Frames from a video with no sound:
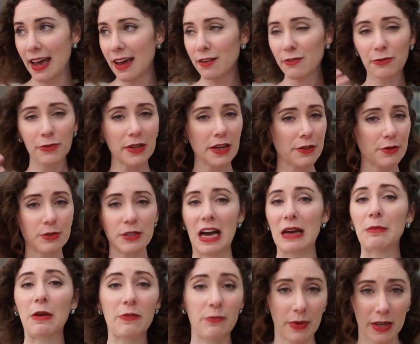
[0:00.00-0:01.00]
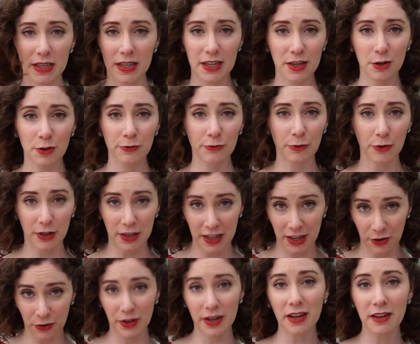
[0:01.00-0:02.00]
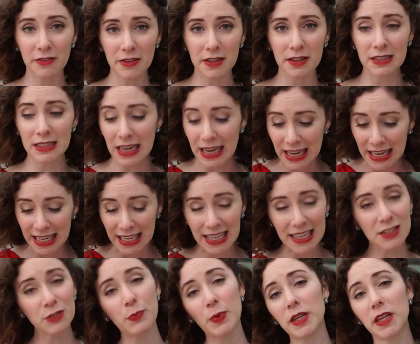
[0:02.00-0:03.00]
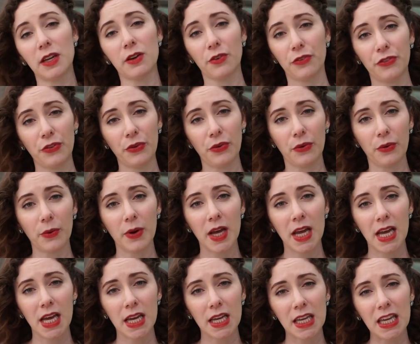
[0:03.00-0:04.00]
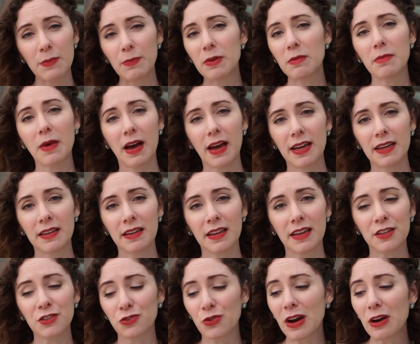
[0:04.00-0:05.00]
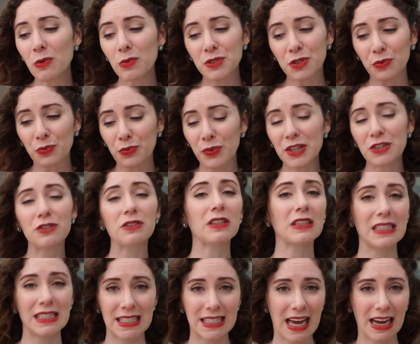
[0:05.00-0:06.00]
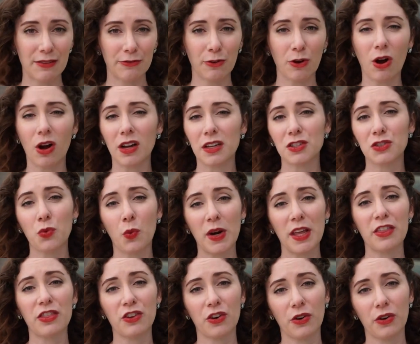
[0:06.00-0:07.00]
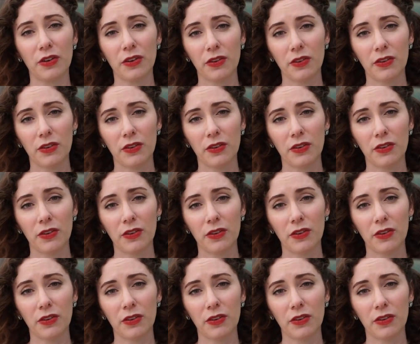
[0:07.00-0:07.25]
Every other time I've been here for a hearing of his, he's been here too. Keep in mind, his trial was originally set for August twenty-third.